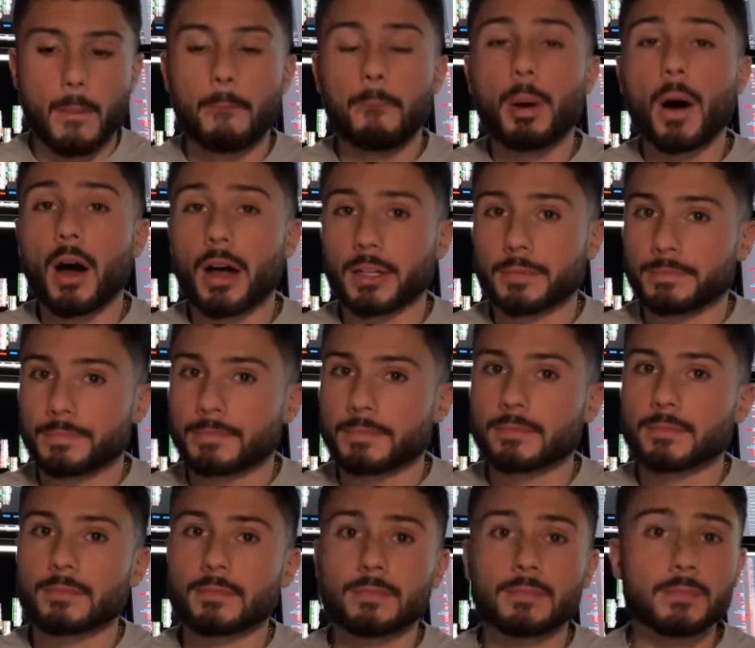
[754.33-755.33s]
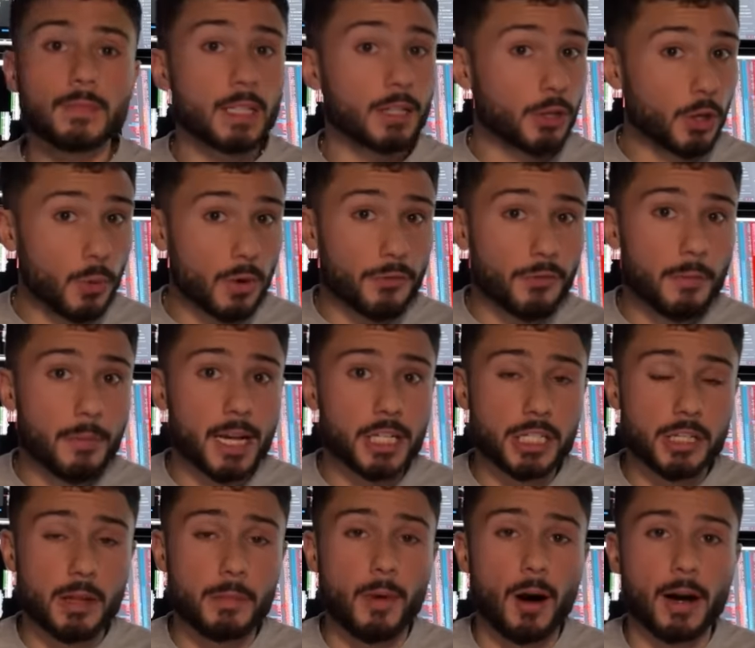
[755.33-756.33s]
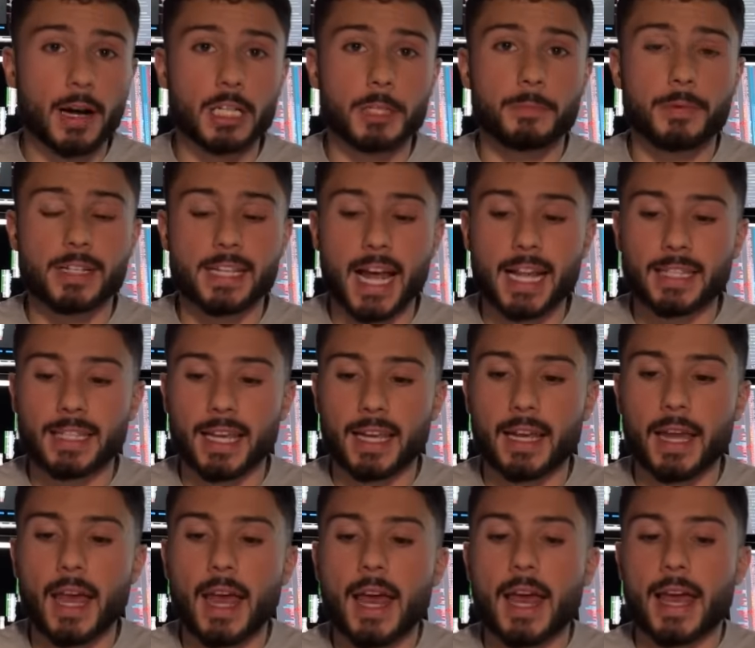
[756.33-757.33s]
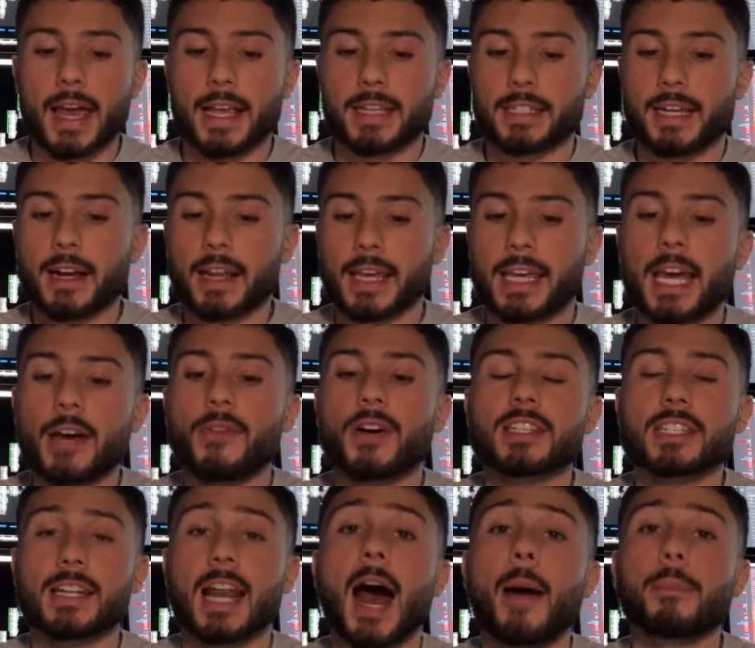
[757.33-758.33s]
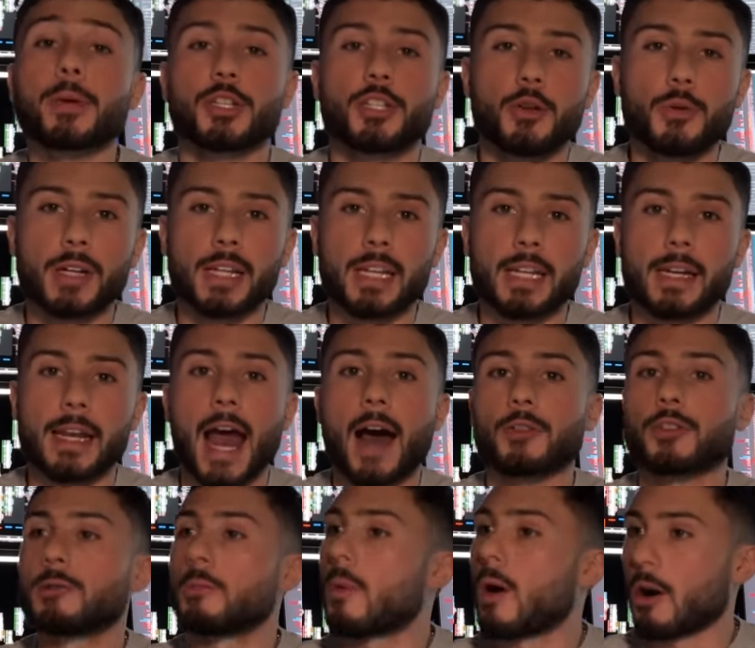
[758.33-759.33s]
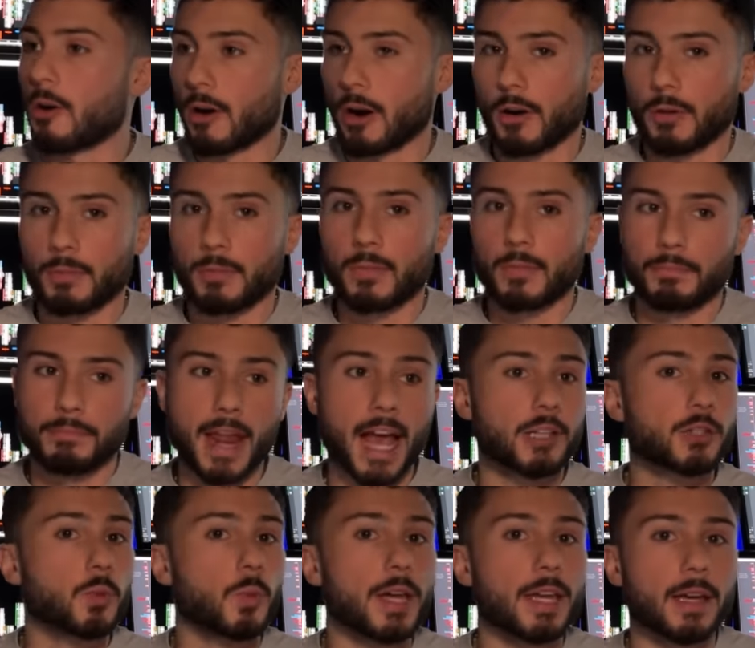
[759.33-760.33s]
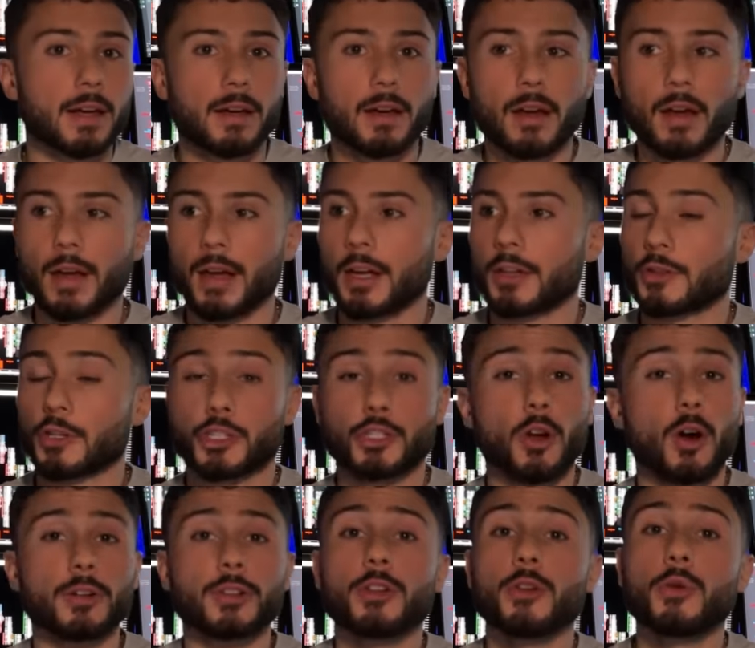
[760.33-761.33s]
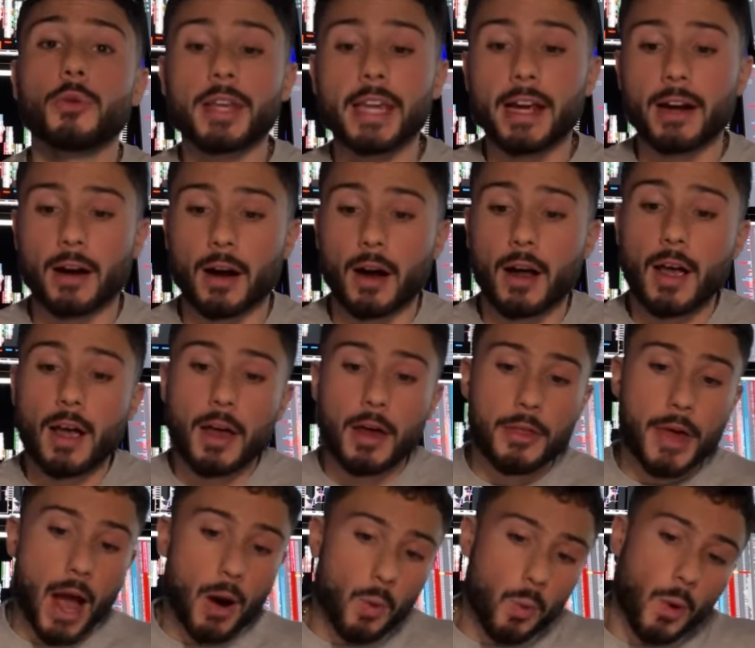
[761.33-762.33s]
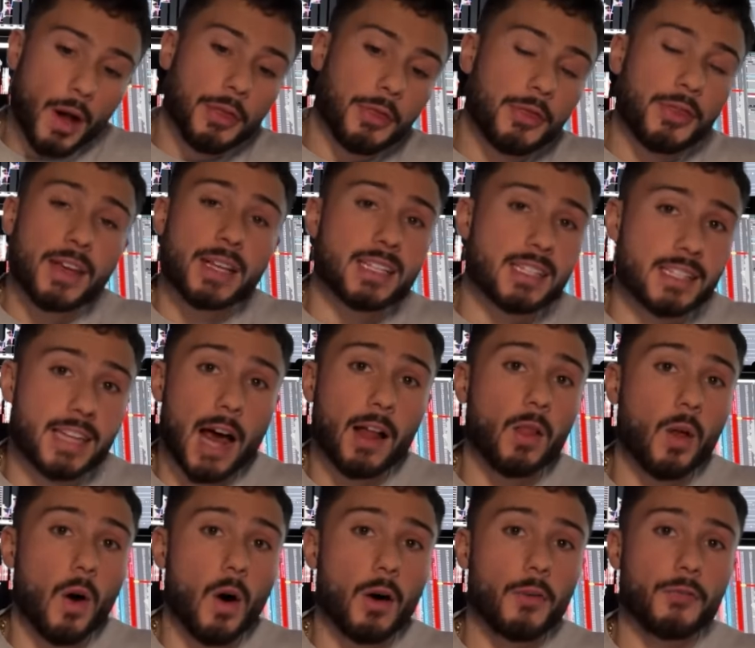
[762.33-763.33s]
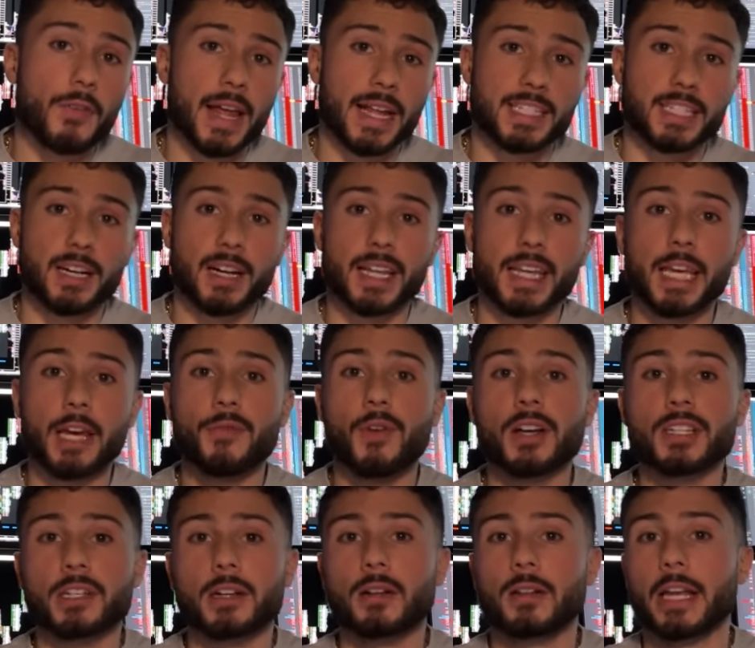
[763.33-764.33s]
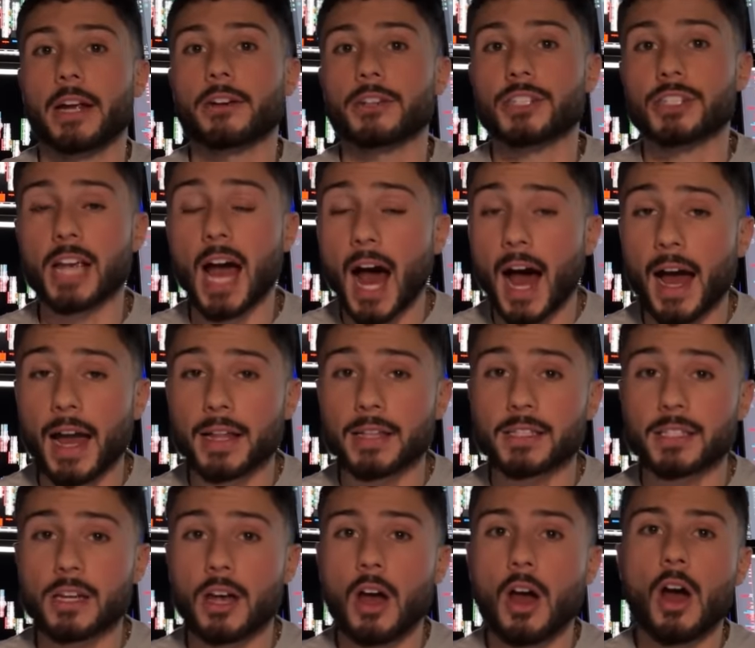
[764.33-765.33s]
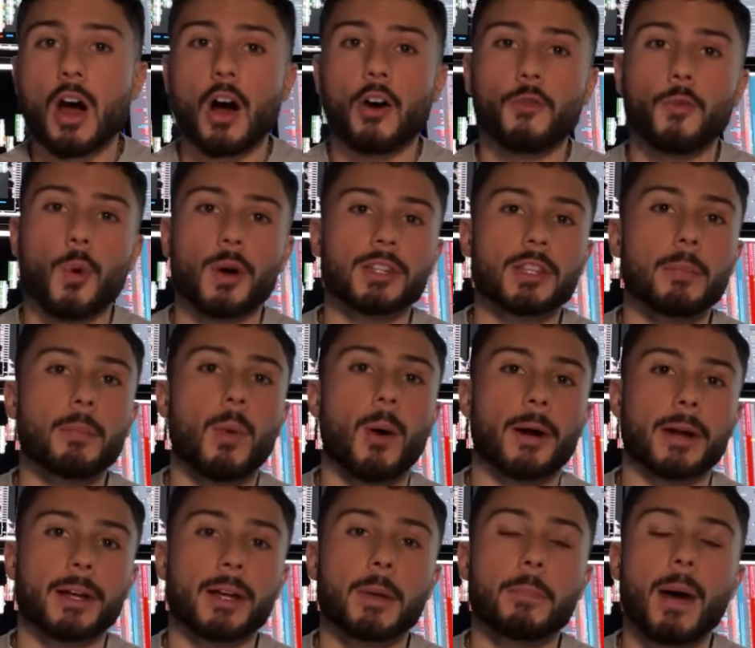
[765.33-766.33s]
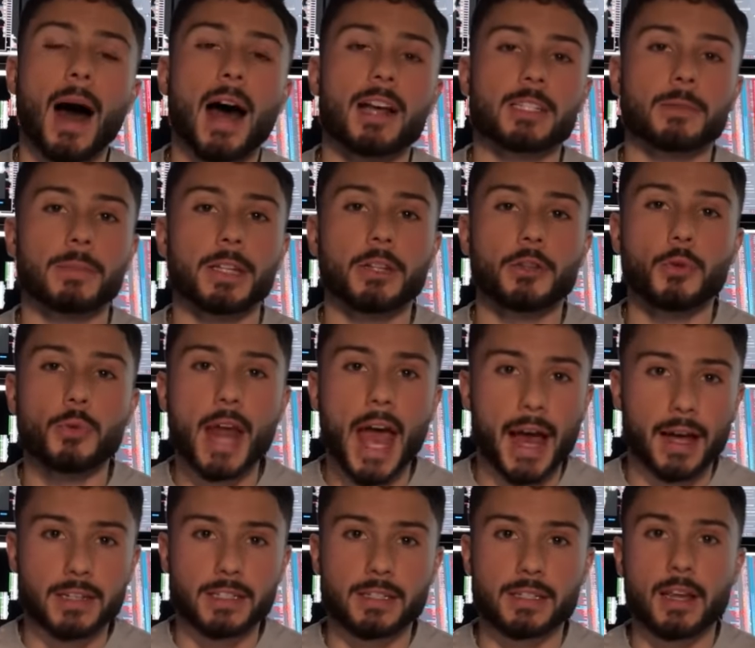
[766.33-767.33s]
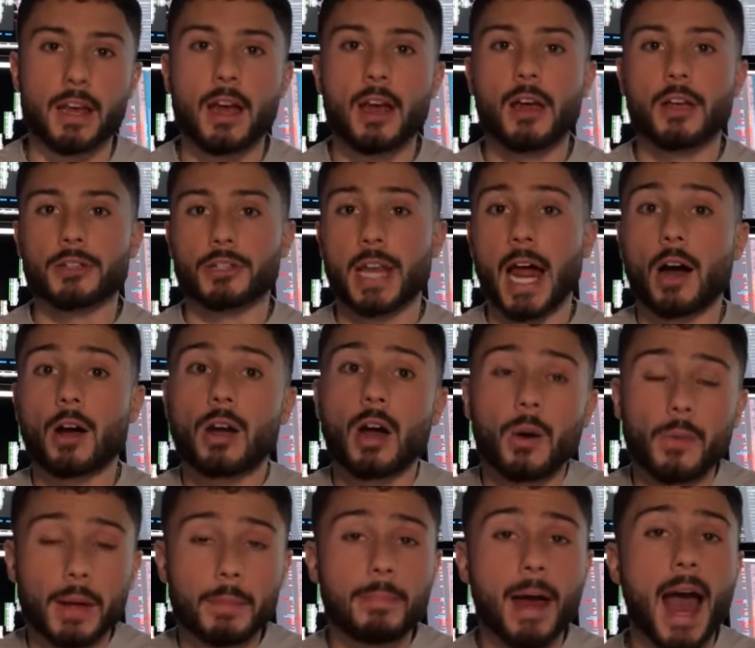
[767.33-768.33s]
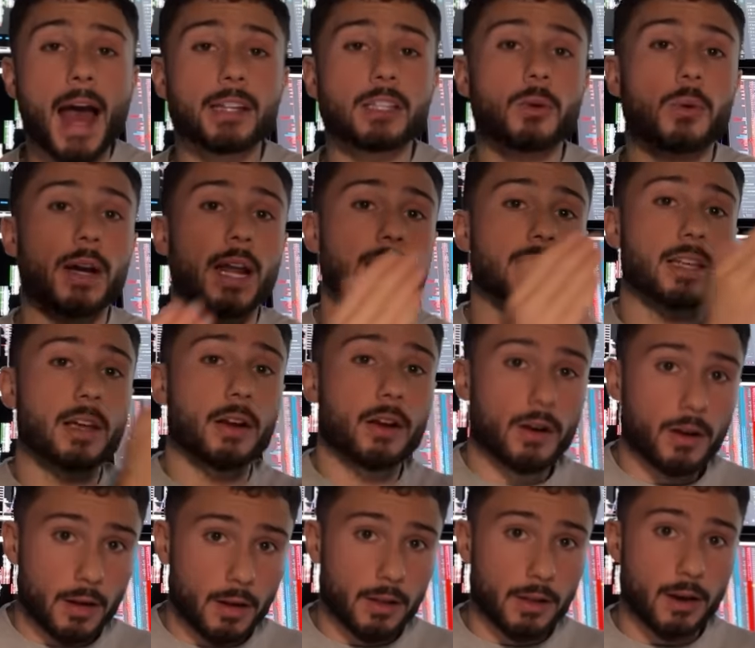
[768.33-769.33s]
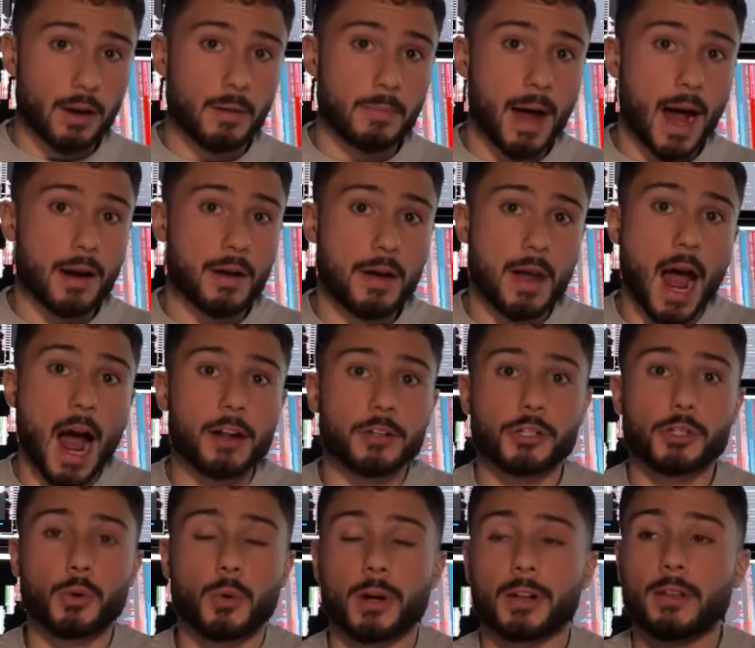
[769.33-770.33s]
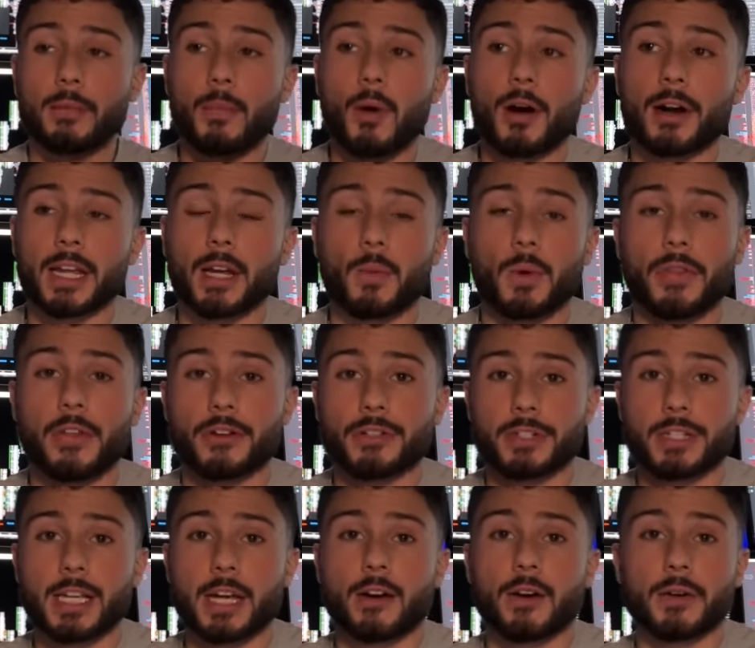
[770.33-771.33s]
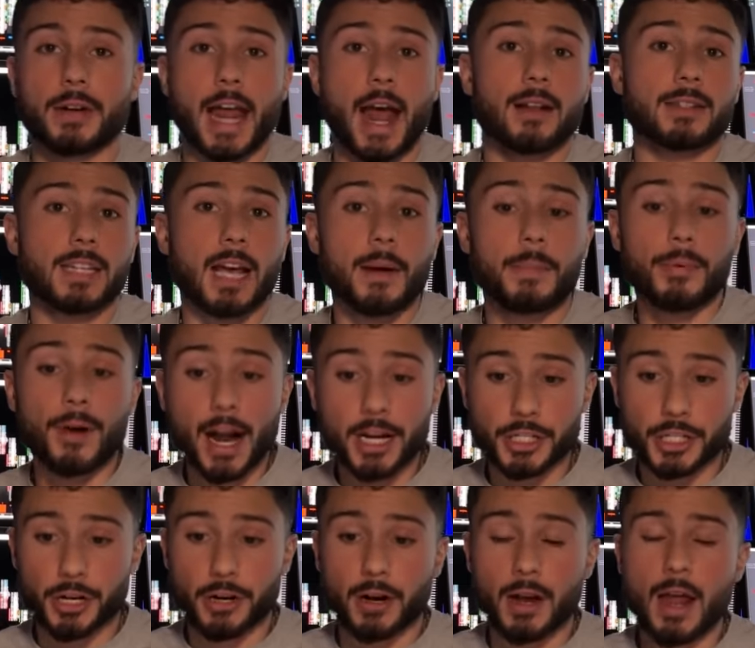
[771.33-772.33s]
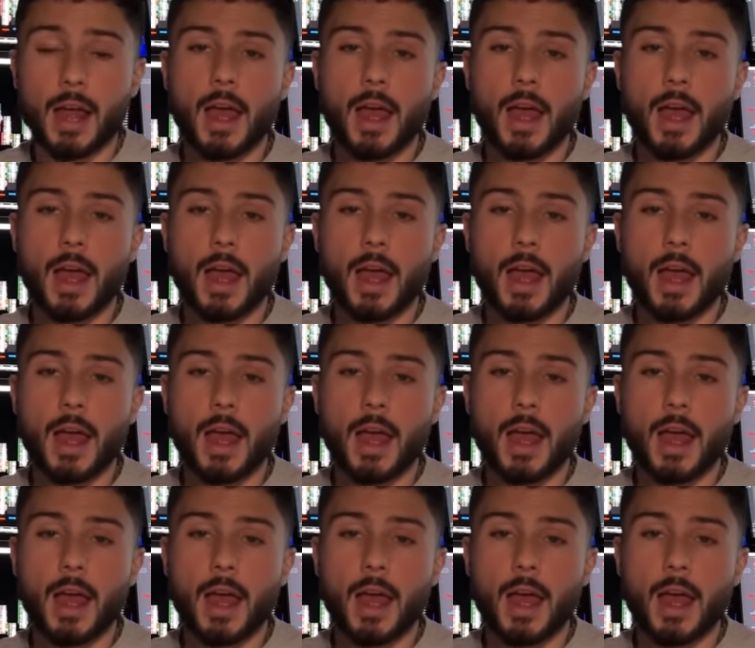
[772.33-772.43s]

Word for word: But new information the market's presenting is going to give us an opportunity now, tomorrow, next week, to start the new year. That with this sell off, it's going to give us clear signs of what the market could possibly do next. So now going back to what I said earlier about not shorting the market when there's zero downside pressure.